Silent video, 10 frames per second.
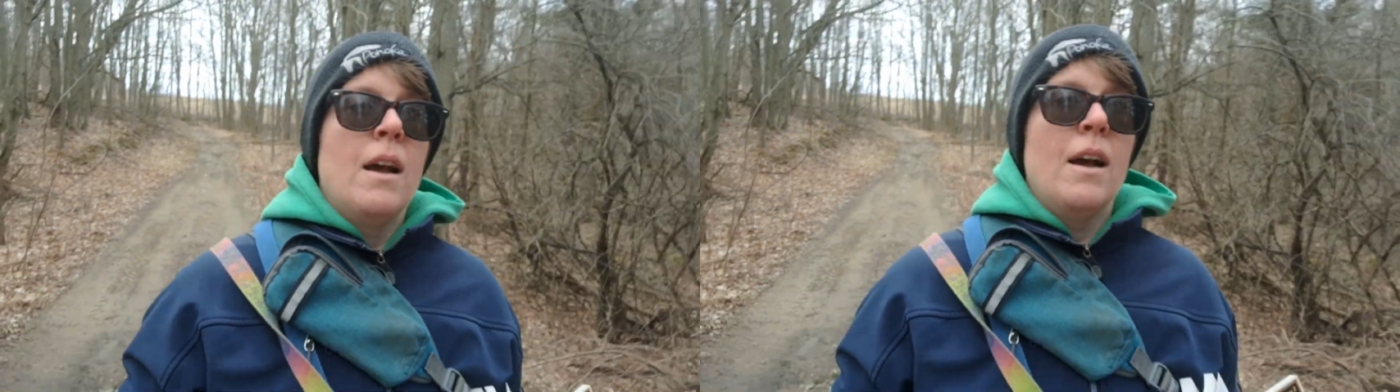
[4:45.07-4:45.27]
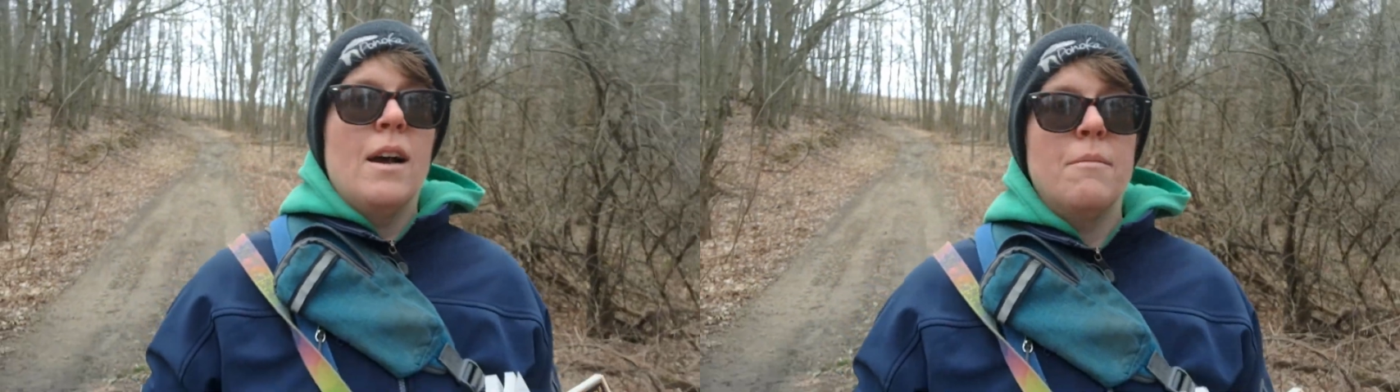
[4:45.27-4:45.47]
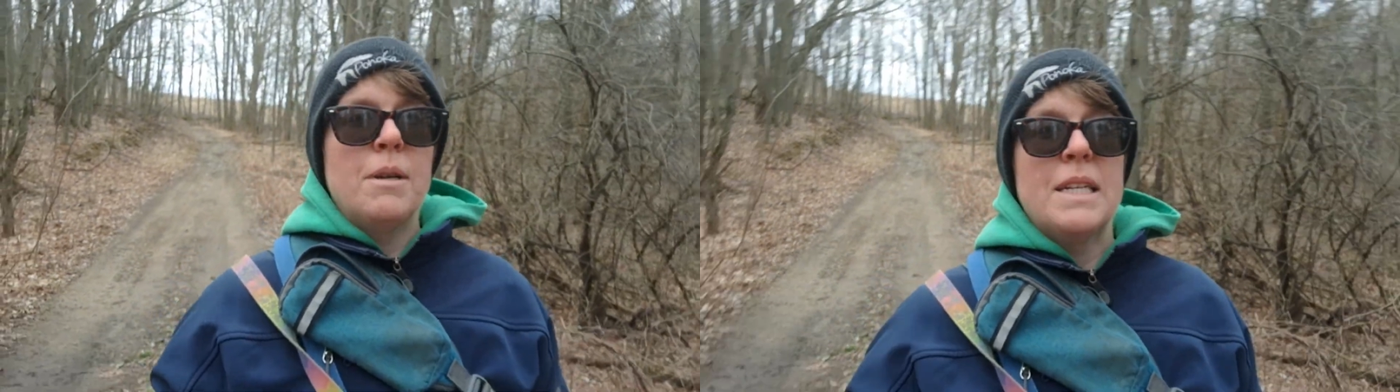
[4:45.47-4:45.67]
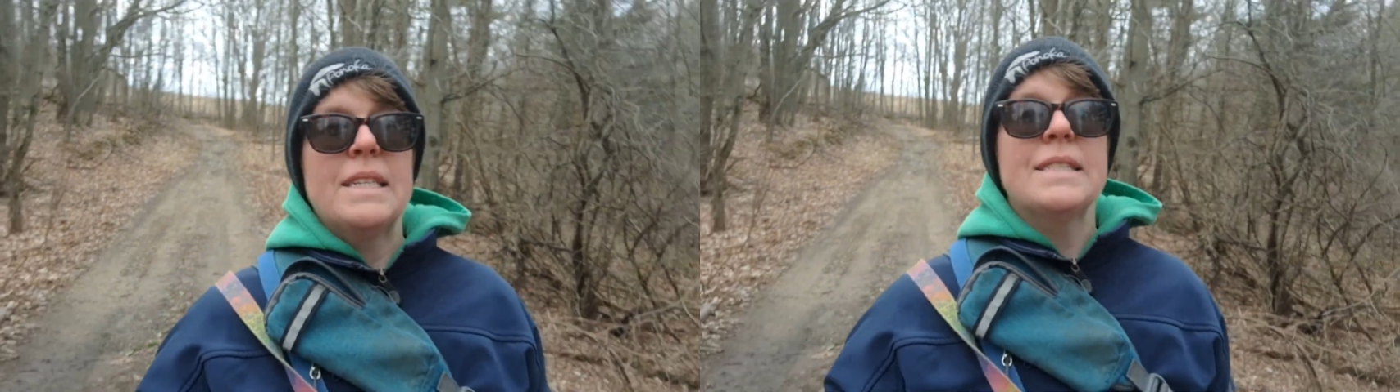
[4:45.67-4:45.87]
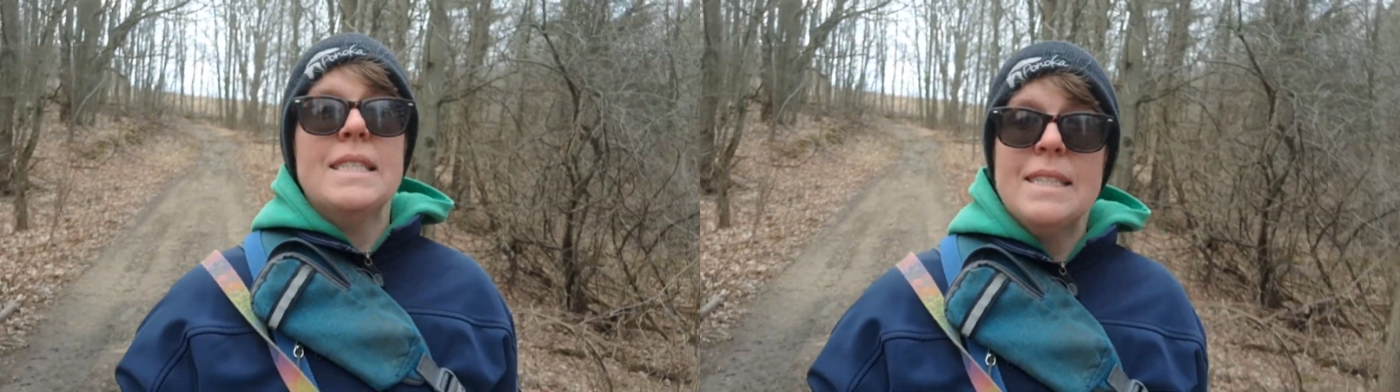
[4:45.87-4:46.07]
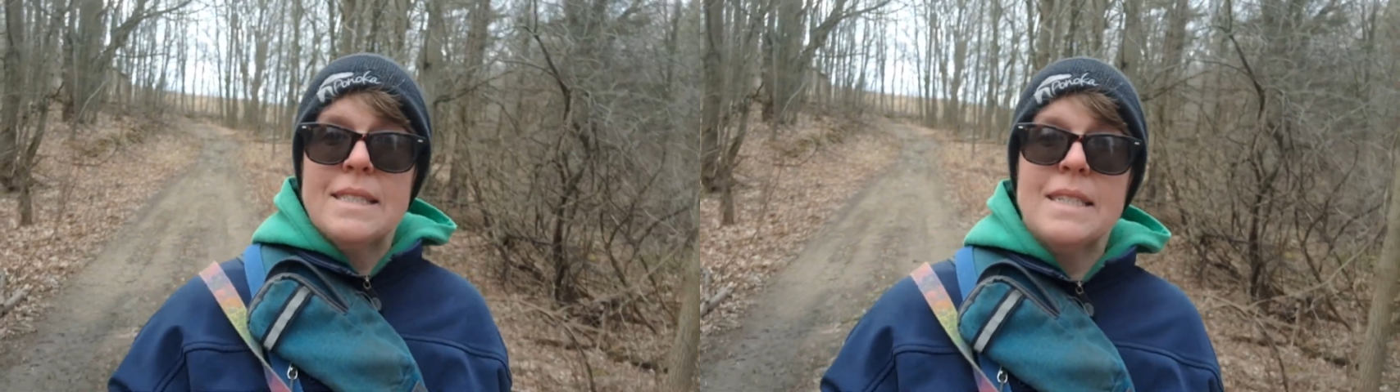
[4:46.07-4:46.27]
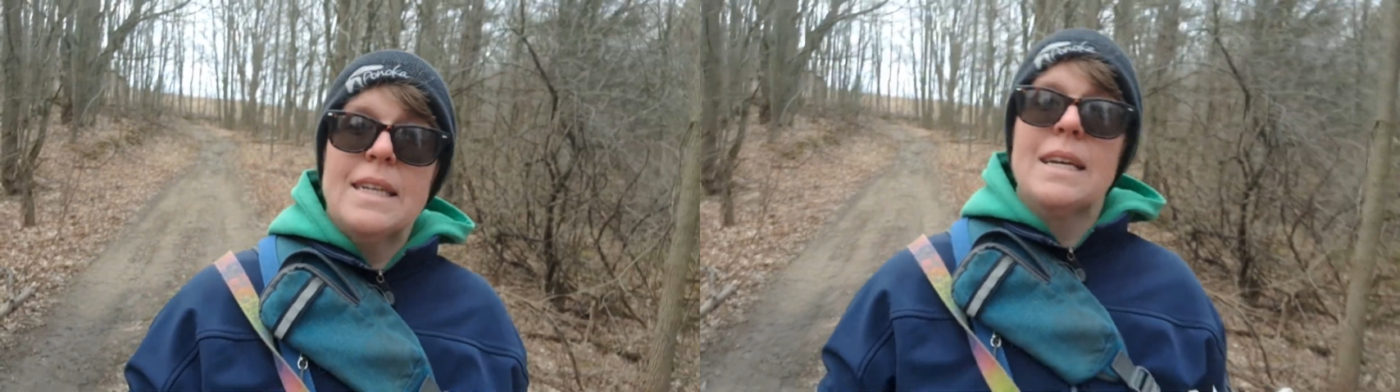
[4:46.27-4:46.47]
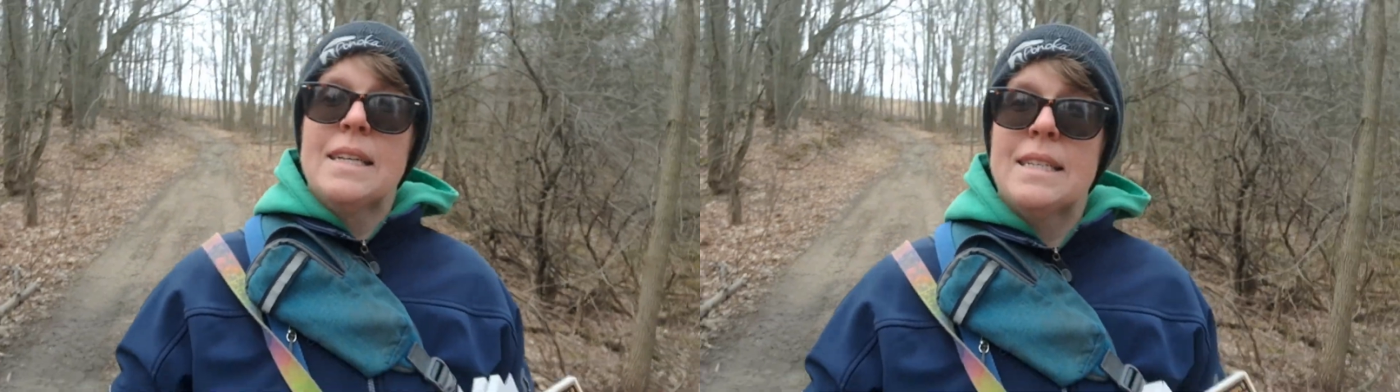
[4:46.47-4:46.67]
But it is
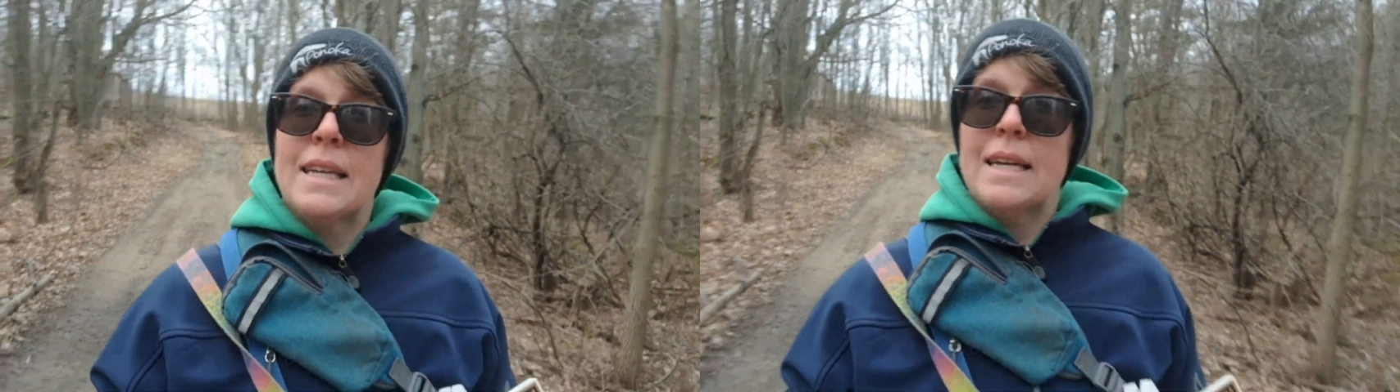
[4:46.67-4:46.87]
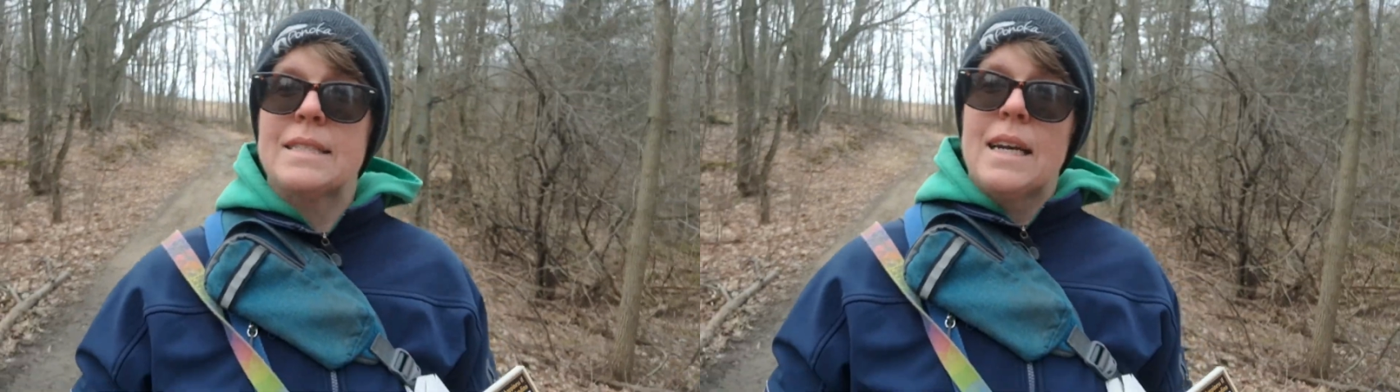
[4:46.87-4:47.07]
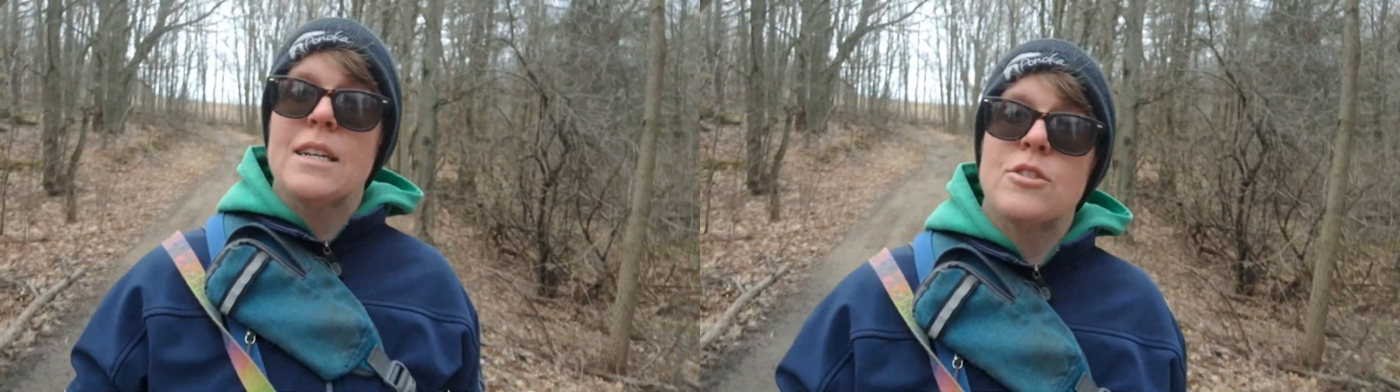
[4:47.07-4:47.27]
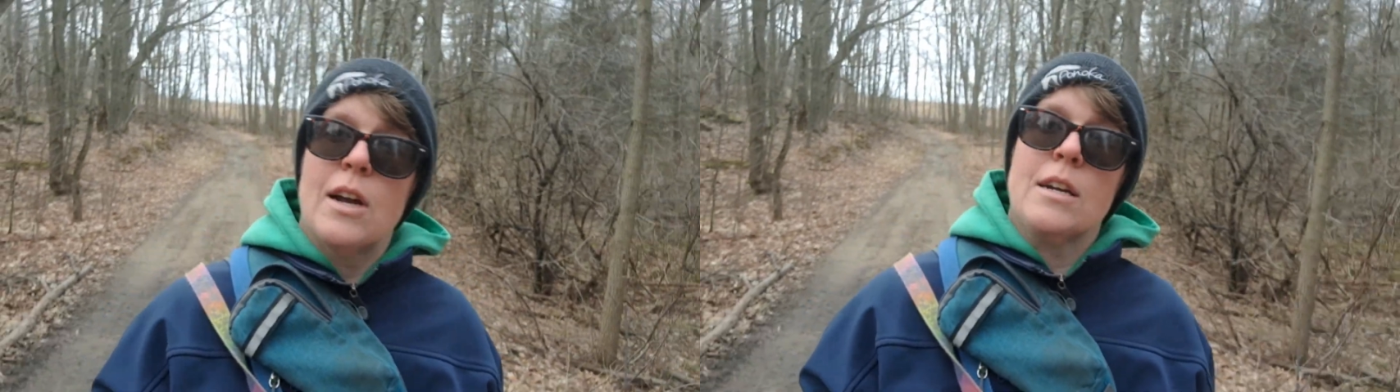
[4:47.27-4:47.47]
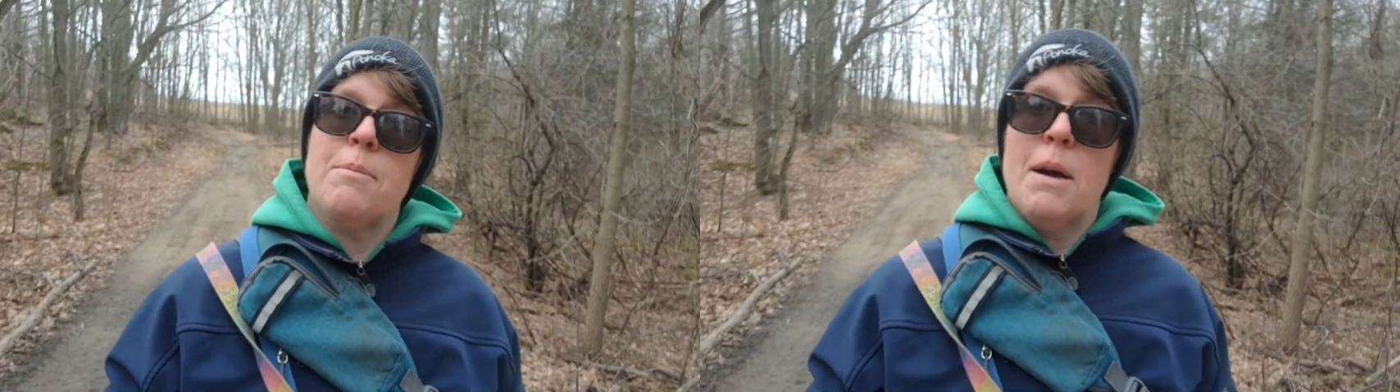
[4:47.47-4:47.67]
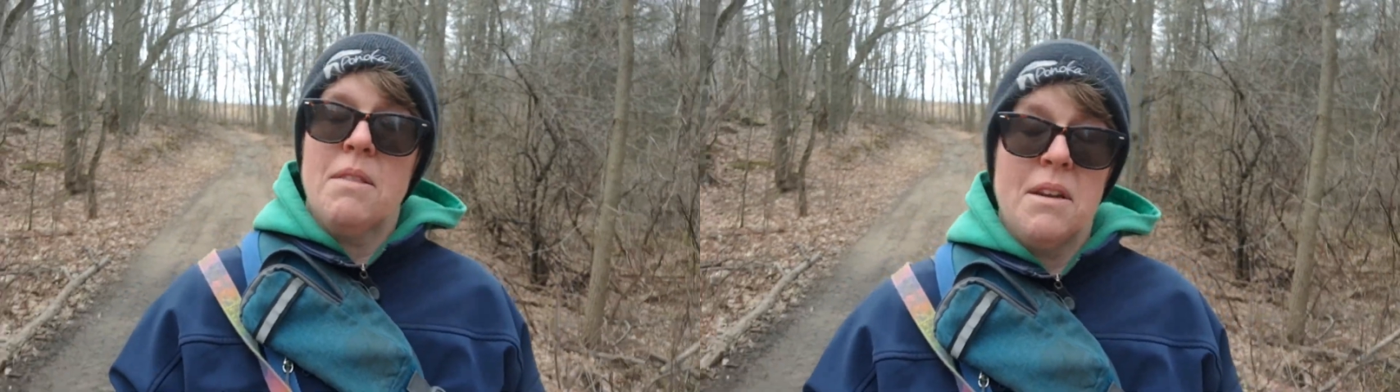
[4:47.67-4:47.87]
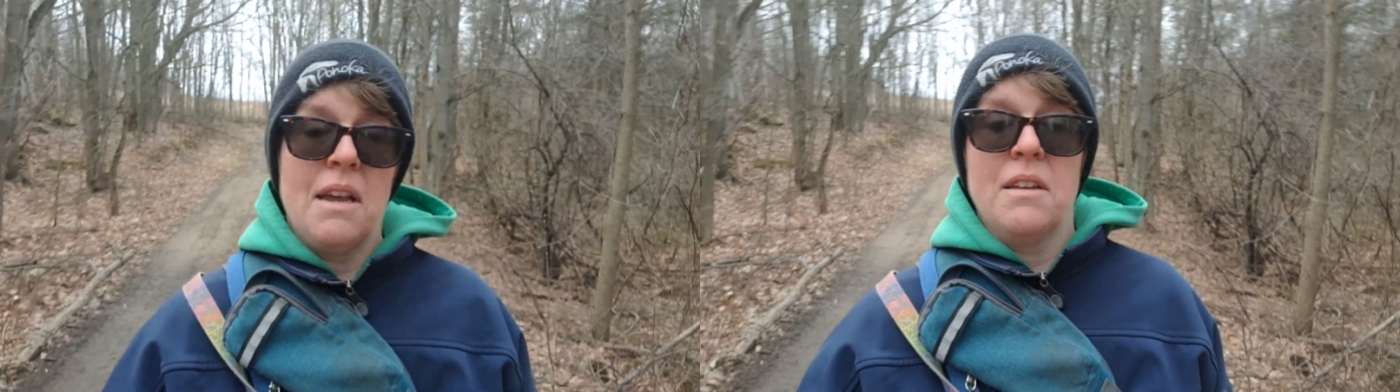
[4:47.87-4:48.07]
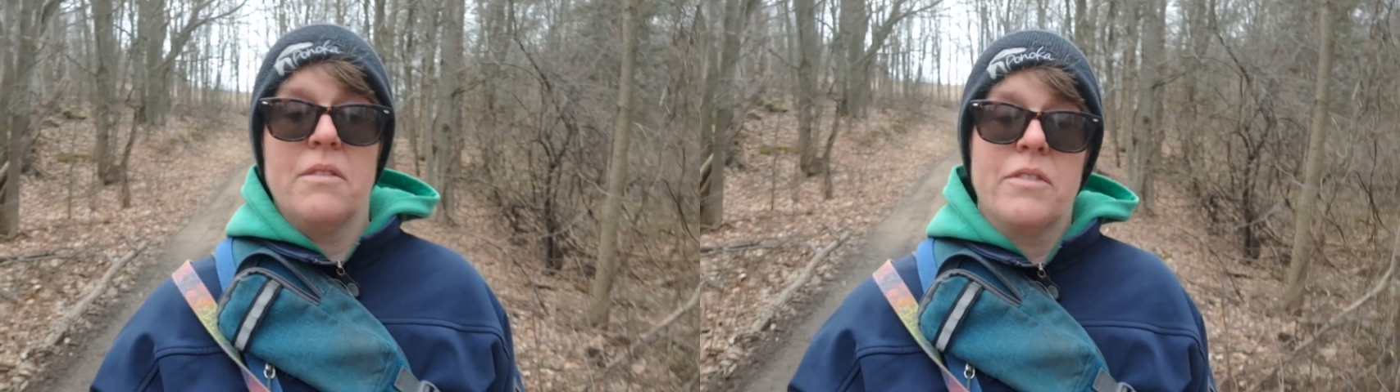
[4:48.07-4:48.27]
easy to get sidetracked by the negative,